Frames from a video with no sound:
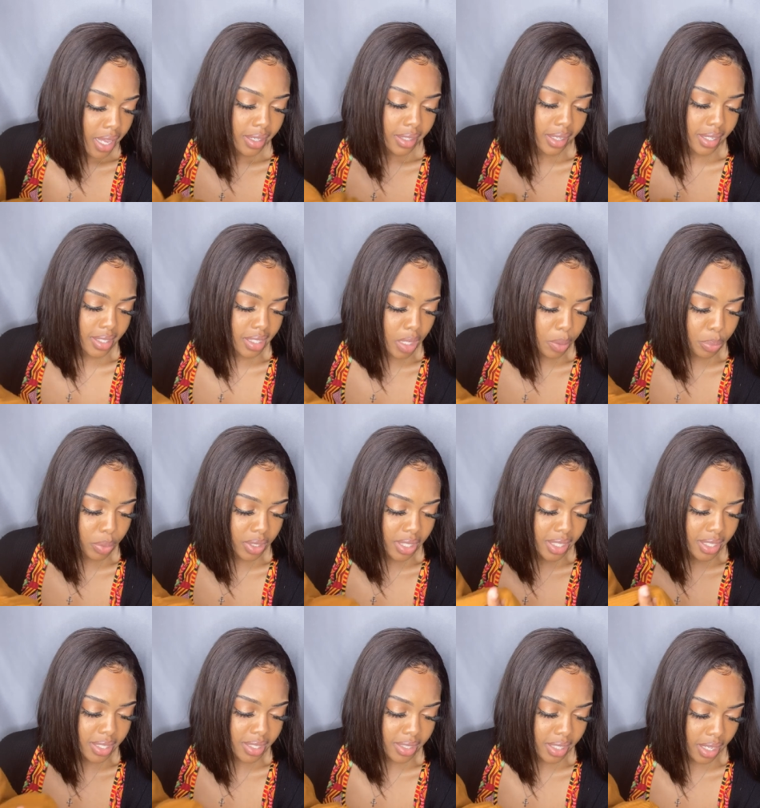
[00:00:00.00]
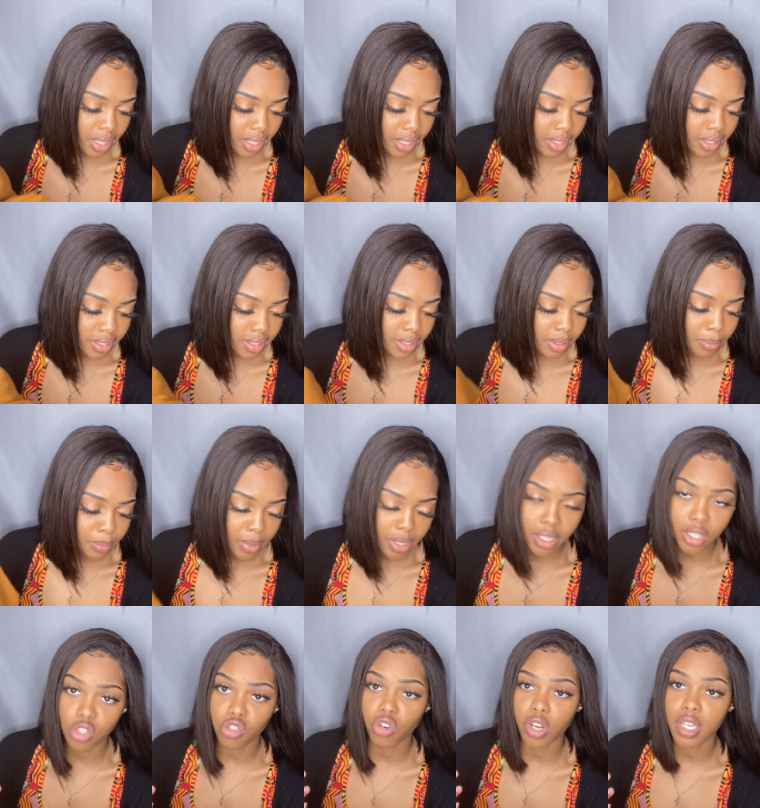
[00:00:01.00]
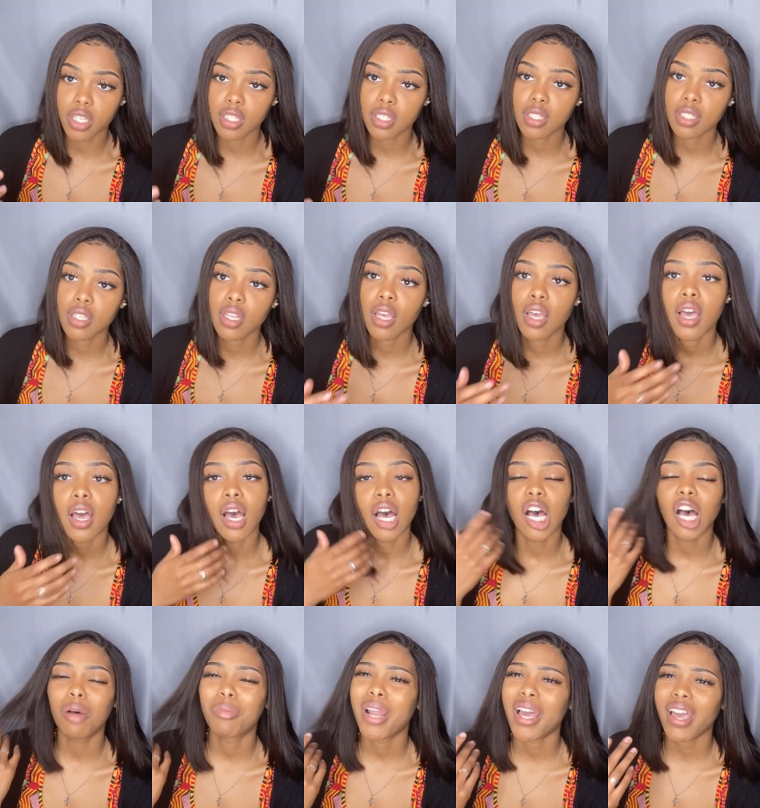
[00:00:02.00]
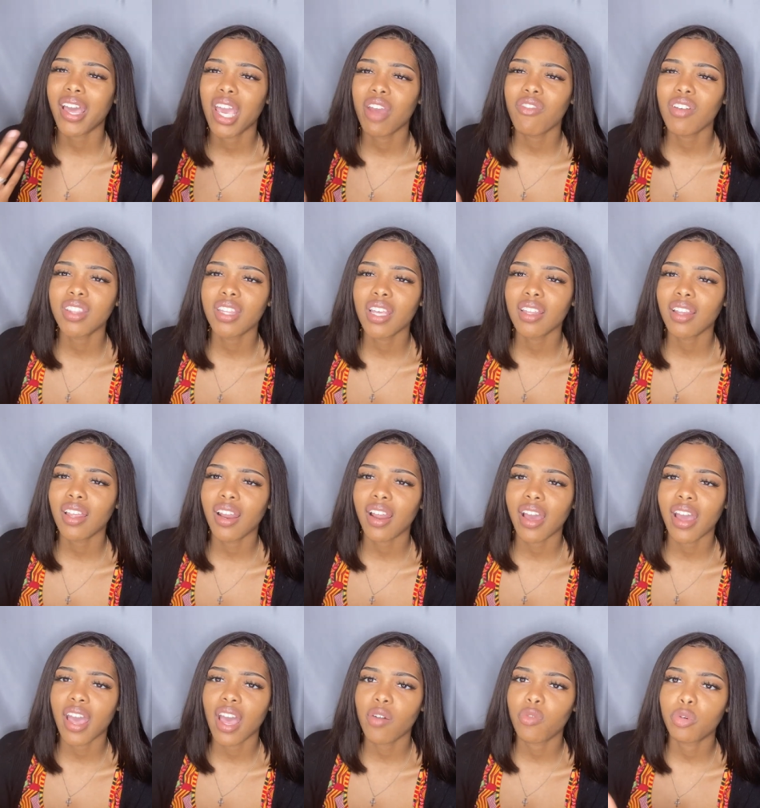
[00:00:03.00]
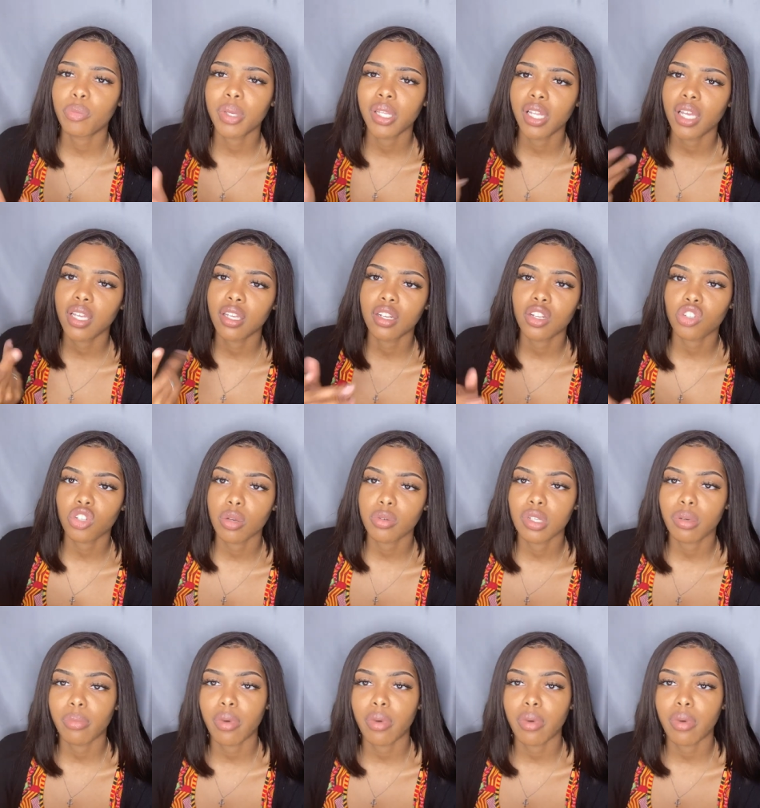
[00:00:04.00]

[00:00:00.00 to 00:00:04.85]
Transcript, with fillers: the simplest things midi dress um like everything that i have will be linked in the description